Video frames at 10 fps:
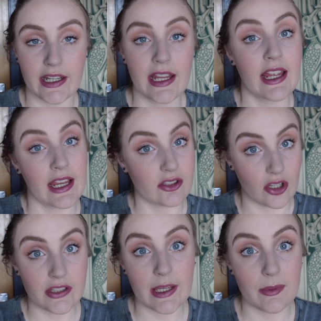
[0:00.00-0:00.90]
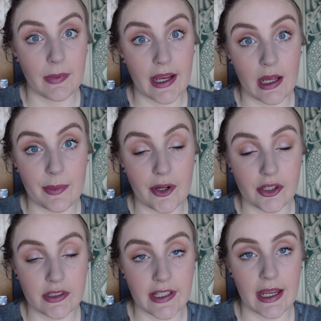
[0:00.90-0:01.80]
It does keep your makeup on
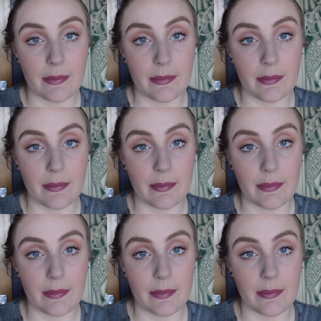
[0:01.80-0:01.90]
all day,